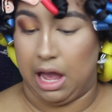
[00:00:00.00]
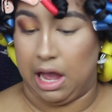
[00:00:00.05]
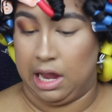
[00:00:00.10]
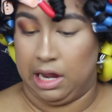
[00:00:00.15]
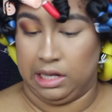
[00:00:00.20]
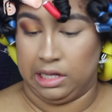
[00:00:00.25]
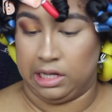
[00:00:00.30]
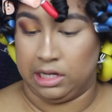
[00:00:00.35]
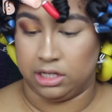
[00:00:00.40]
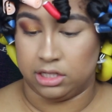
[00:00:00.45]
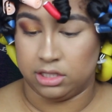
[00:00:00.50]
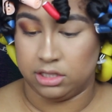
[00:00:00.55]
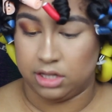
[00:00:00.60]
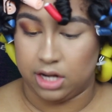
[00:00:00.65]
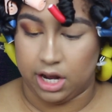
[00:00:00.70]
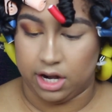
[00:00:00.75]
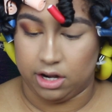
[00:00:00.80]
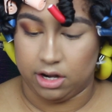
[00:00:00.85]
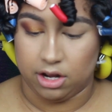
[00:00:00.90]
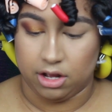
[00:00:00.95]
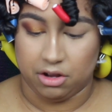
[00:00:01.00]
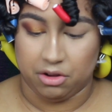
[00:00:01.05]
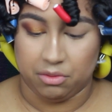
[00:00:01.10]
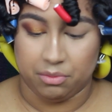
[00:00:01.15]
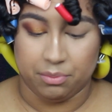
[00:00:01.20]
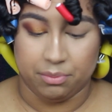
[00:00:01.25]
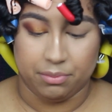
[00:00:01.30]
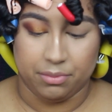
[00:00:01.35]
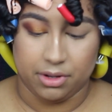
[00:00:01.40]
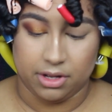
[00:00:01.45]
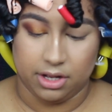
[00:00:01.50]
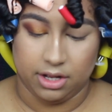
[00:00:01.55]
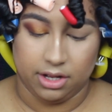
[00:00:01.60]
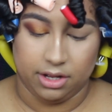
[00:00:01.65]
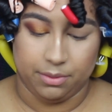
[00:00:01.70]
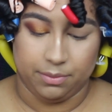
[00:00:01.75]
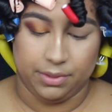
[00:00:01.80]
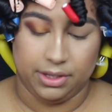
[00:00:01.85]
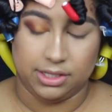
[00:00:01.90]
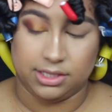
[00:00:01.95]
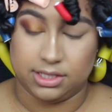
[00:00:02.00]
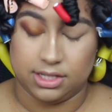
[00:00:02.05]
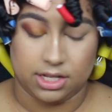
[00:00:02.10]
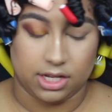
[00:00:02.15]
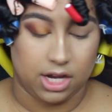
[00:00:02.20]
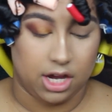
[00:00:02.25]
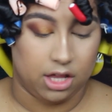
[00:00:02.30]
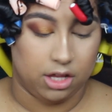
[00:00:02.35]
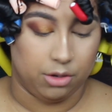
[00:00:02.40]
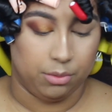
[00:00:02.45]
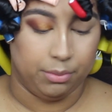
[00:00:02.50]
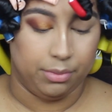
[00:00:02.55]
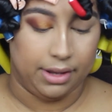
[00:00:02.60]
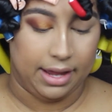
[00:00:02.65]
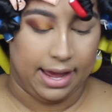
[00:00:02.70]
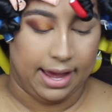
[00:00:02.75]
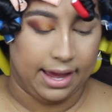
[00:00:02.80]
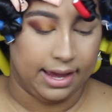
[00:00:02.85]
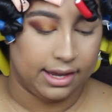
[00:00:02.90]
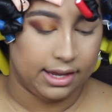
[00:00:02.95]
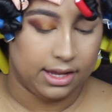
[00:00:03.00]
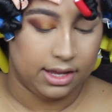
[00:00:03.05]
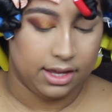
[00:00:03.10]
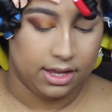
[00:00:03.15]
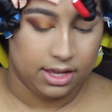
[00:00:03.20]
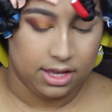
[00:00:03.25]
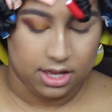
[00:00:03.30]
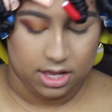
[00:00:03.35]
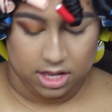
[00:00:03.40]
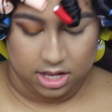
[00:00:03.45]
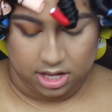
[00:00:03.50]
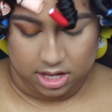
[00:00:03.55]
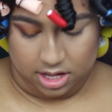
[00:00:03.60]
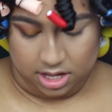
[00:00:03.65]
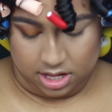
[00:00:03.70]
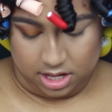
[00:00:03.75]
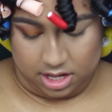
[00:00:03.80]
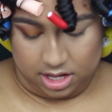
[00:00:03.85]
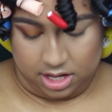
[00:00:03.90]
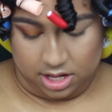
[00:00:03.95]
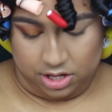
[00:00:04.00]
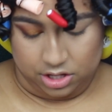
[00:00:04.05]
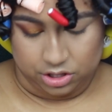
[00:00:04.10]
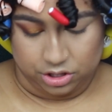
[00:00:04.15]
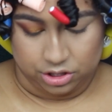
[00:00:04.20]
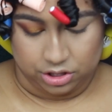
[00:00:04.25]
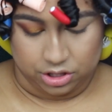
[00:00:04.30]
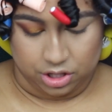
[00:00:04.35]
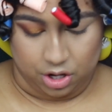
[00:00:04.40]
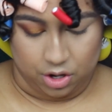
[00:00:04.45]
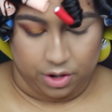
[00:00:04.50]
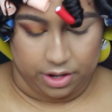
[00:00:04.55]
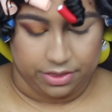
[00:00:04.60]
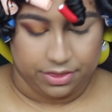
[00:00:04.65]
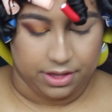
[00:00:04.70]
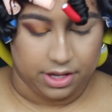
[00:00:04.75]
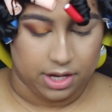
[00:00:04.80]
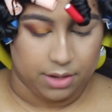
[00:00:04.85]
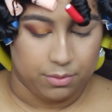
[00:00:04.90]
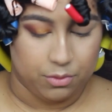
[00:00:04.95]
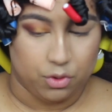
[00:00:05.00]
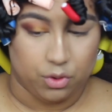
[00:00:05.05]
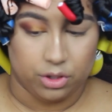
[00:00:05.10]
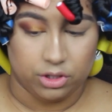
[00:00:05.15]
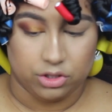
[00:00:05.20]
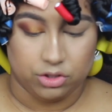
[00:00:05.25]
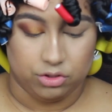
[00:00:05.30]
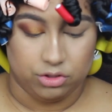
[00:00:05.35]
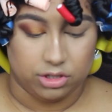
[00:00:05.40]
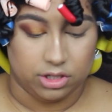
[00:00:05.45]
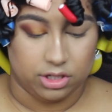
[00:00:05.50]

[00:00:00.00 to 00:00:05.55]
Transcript: eyeliner. I don't know. It's in the color black. So I think I'm going to